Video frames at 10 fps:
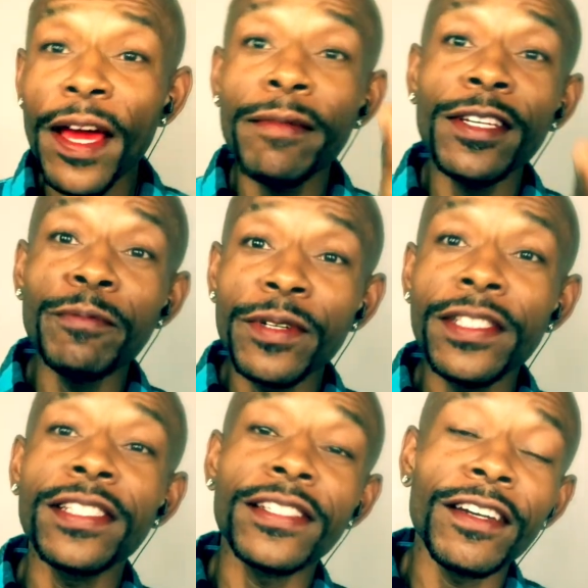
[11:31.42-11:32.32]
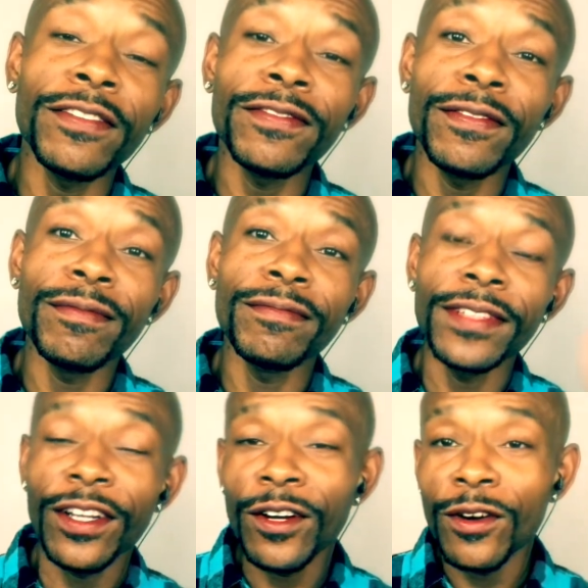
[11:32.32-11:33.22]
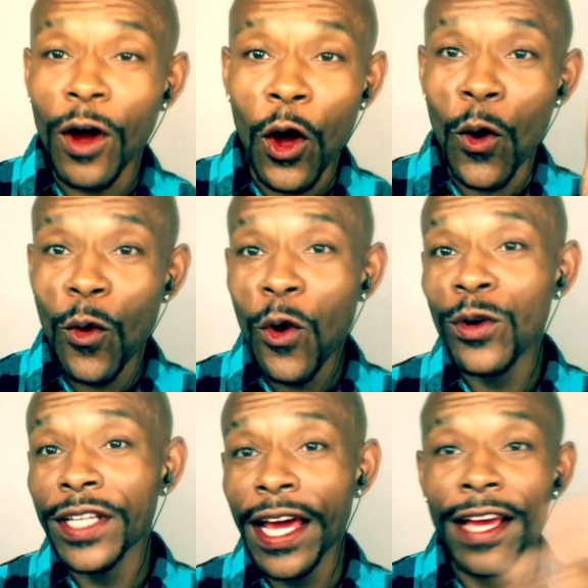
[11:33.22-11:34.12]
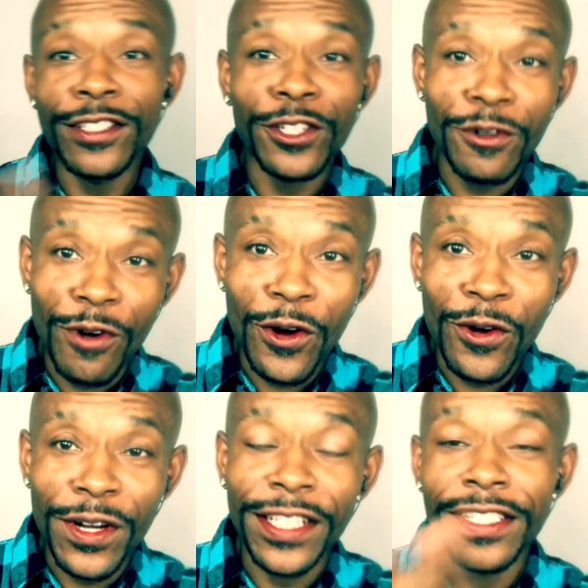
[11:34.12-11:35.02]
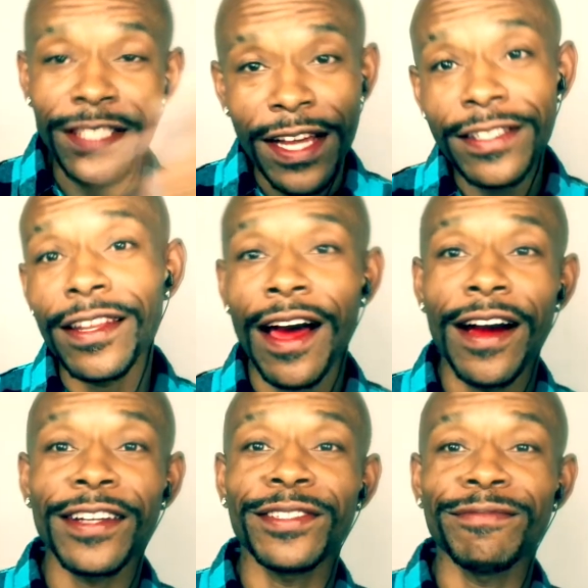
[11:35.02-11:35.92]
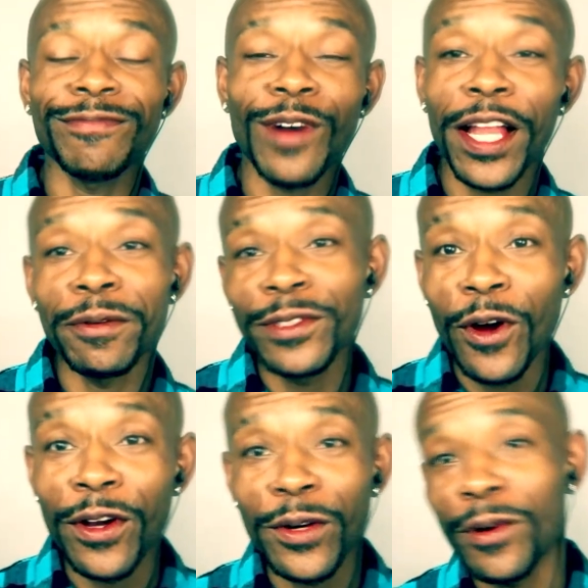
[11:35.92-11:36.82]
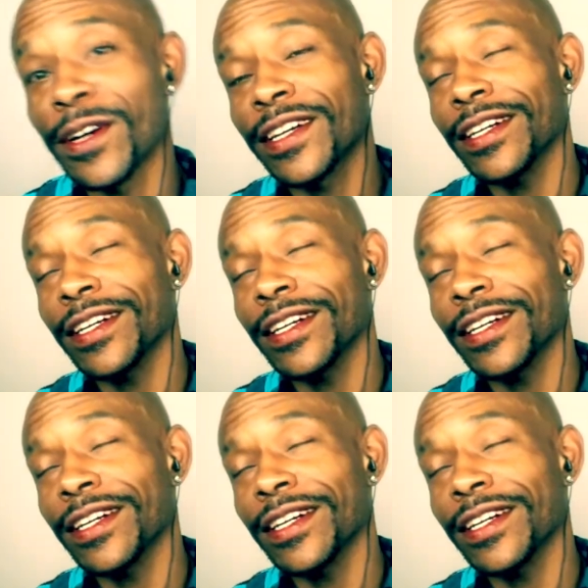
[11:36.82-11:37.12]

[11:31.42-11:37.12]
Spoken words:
you put his stuff, you know, on the edge of the road and you changed the locks while he was going to work.